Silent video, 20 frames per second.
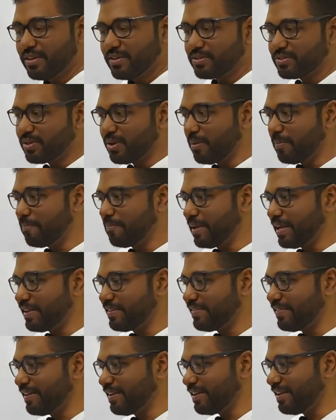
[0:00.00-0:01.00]
So
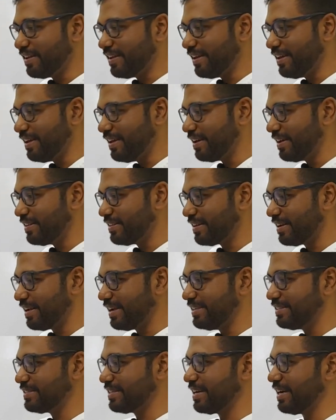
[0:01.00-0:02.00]
basically, in the
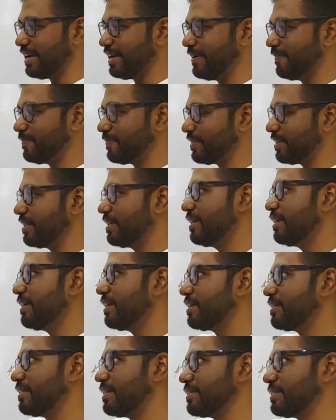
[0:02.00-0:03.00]
night sky,
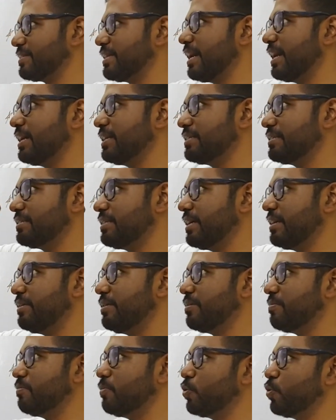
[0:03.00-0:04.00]
the stars
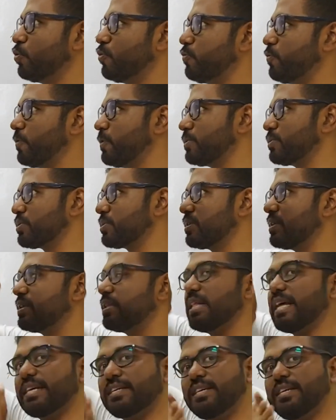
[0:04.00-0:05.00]
tend to move,
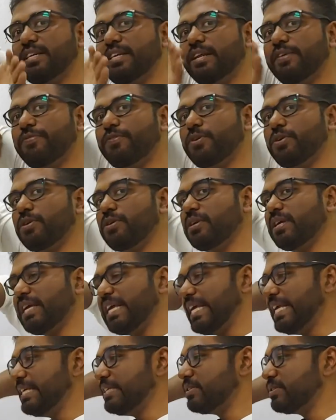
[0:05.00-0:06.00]
like drift
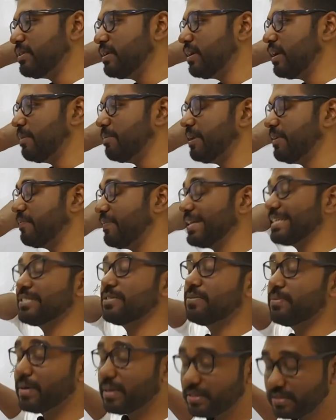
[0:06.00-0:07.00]

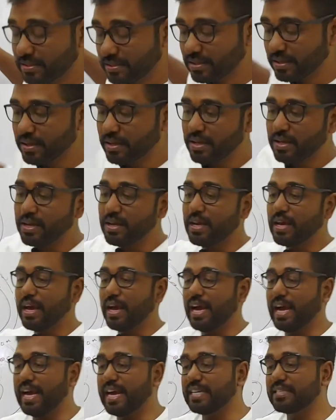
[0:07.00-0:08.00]
westwards,
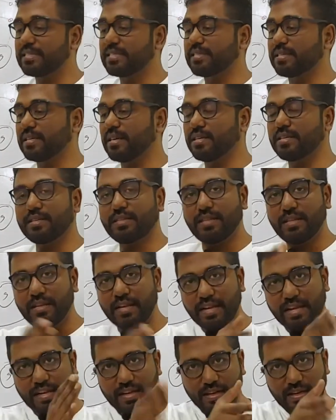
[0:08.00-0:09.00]
as
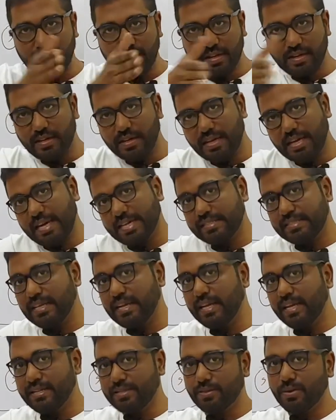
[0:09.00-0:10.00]
the
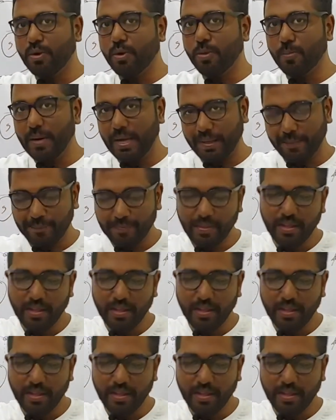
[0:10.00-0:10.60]
days go by.